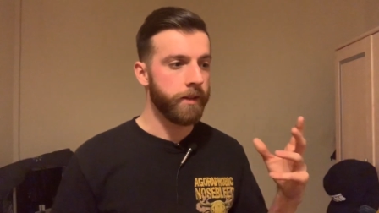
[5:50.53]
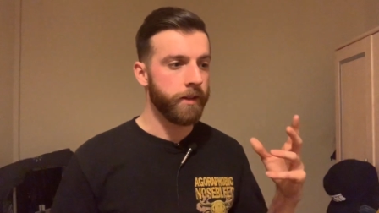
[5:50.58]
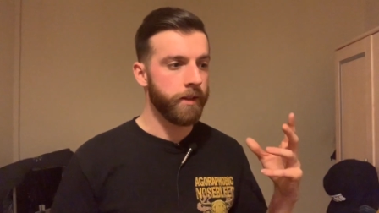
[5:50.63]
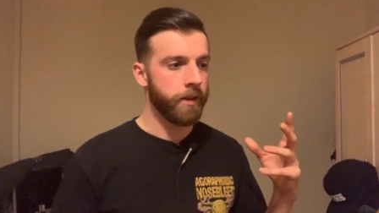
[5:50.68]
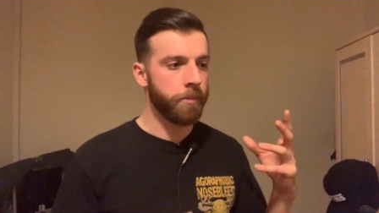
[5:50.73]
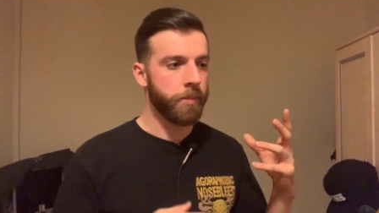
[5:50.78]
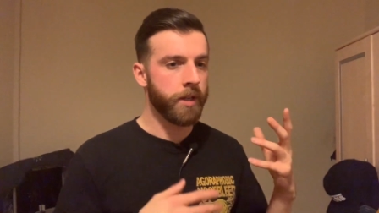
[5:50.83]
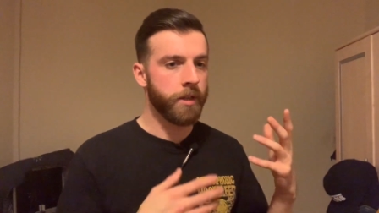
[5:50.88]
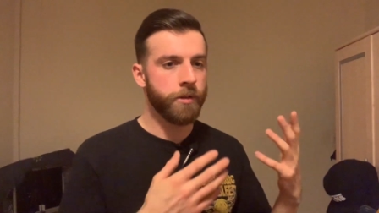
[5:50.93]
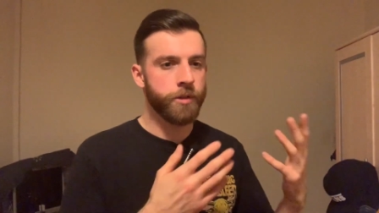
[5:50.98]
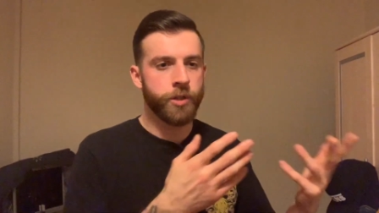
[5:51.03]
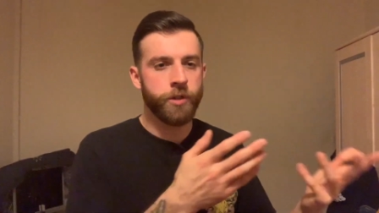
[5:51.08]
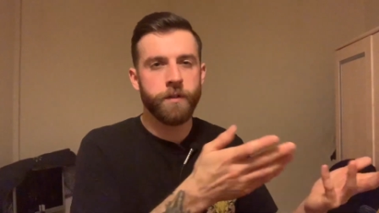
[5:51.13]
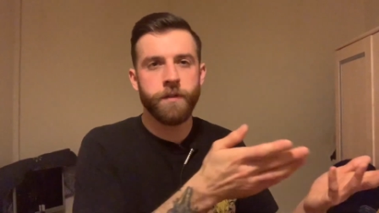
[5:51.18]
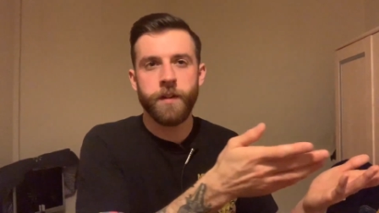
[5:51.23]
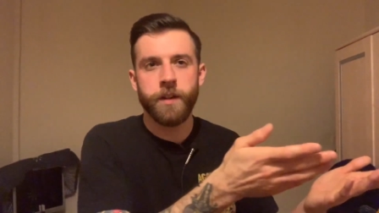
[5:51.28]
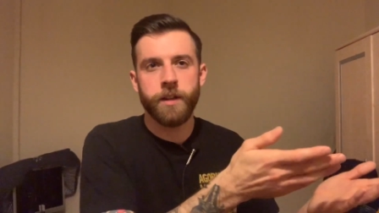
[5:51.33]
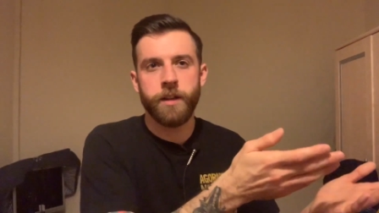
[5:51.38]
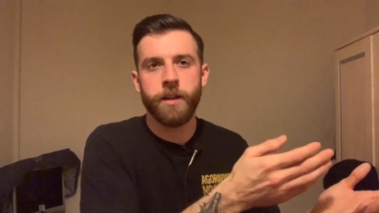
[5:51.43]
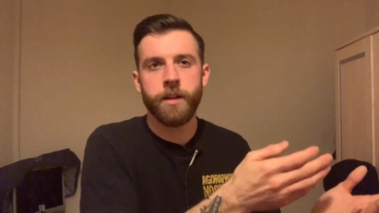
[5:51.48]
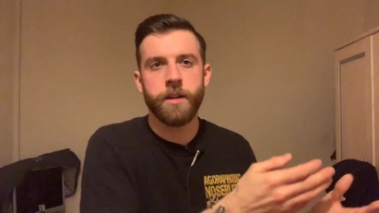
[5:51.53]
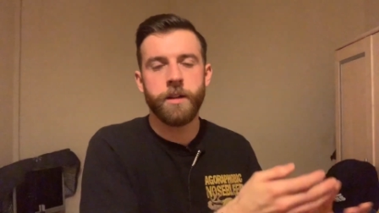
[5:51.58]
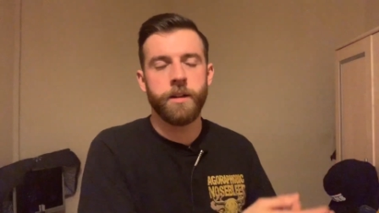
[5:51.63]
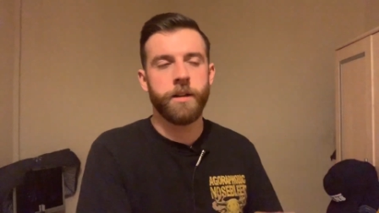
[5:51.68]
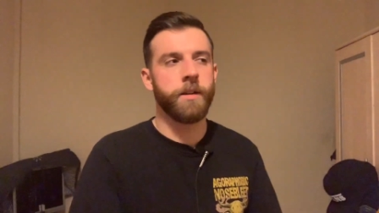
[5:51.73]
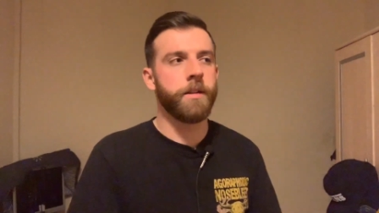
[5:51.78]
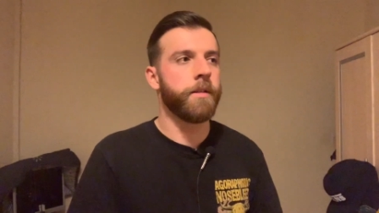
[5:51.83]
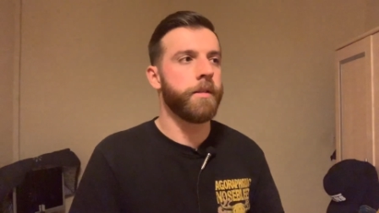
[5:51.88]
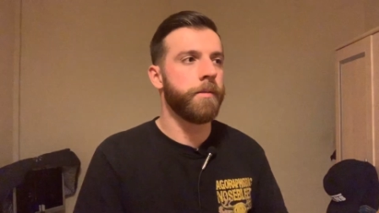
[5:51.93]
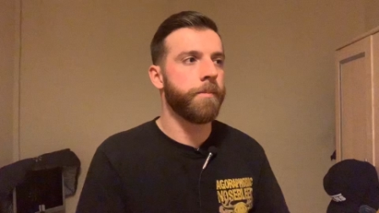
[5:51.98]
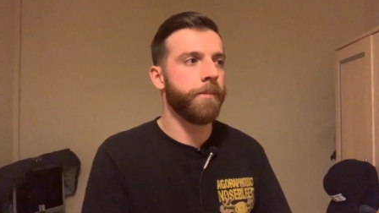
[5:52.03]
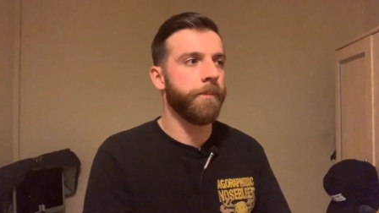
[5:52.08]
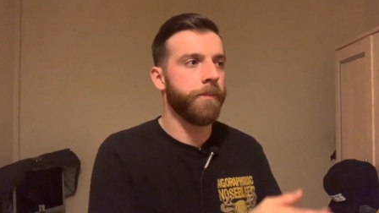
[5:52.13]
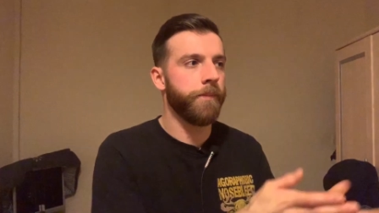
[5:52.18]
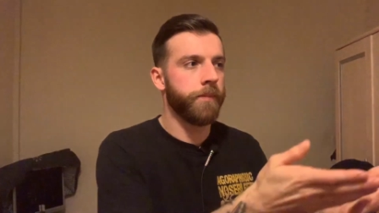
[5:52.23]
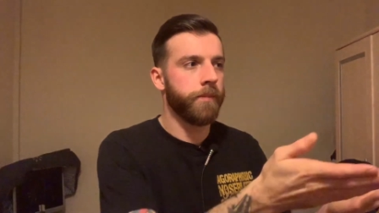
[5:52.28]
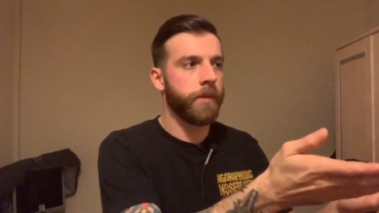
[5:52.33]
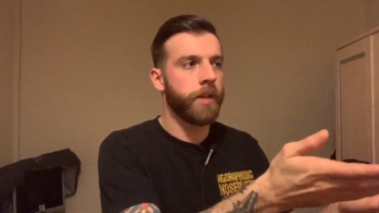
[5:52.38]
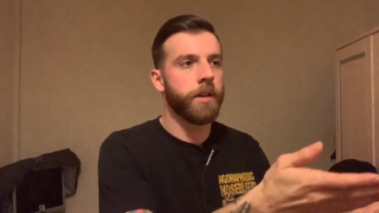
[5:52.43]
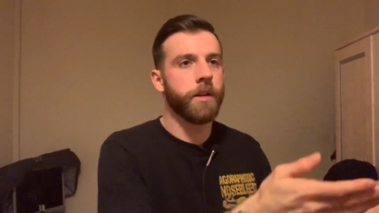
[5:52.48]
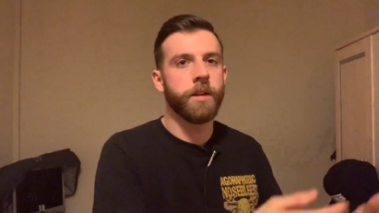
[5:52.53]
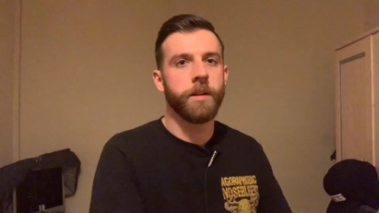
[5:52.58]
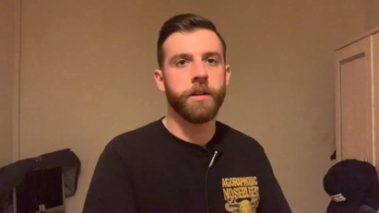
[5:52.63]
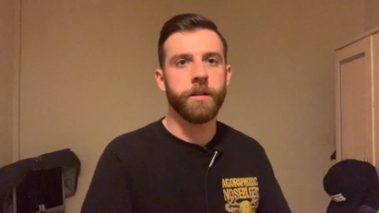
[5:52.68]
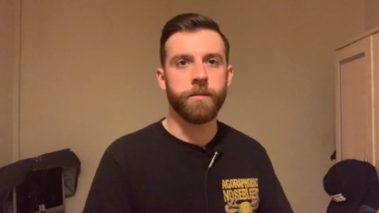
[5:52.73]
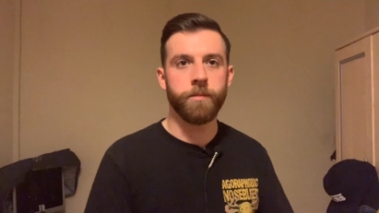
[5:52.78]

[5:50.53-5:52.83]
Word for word: And because you think they're gonna